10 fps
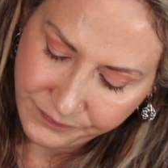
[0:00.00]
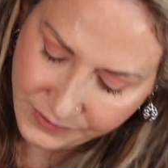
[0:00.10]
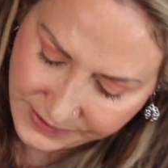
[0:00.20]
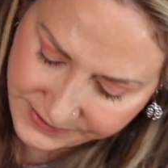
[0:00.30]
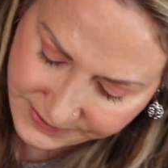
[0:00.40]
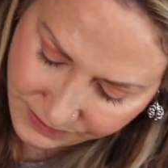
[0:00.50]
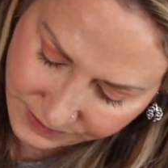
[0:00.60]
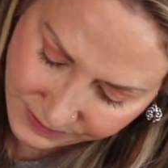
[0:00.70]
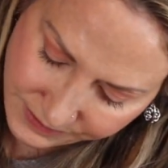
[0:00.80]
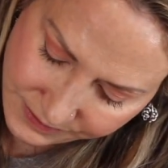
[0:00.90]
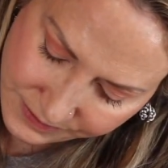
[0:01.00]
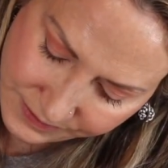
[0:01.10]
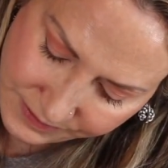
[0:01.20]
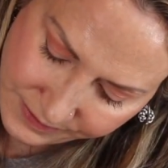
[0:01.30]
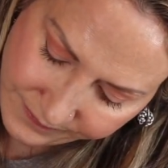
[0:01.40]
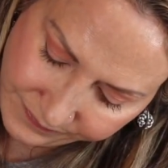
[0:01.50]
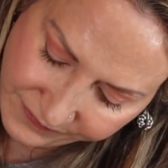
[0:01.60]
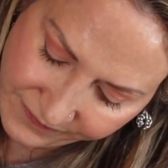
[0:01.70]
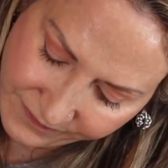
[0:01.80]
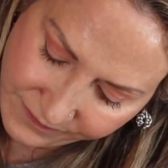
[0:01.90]
what is it called?
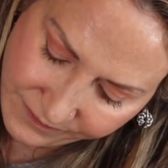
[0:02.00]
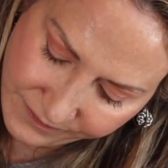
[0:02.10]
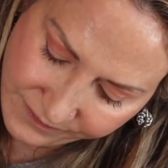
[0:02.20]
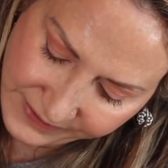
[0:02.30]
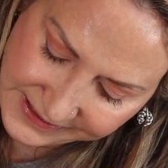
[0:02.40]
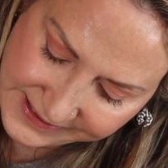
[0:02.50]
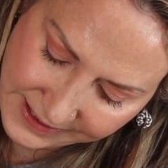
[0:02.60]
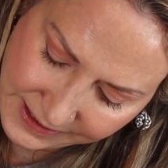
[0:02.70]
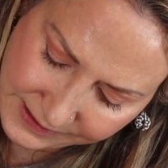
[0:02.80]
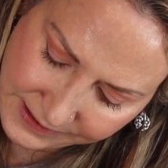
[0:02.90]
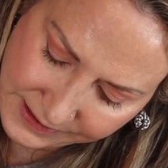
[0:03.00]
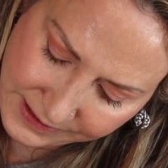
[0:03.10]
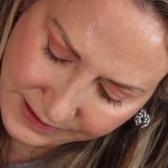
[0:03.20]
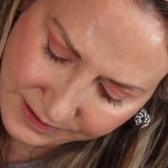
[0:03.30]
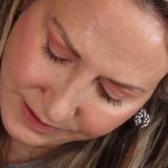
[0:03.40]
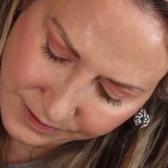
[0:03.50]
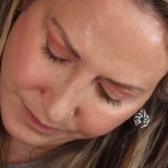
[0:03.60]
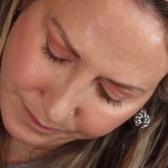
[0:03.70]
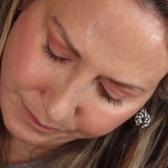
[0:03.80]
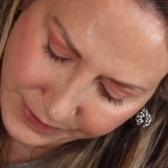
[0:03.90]
Vitality,
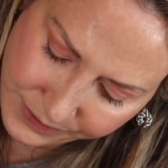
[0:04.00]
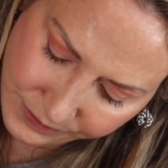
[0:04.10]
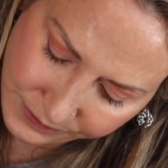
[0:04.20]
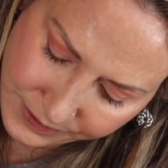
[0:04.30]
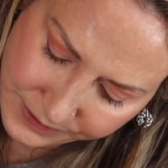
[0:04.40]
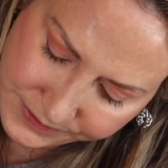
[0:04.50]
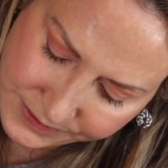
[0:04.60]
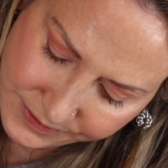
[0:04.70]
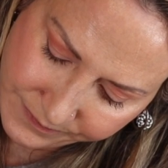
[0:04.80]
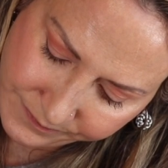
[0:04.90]
Butter Gloss.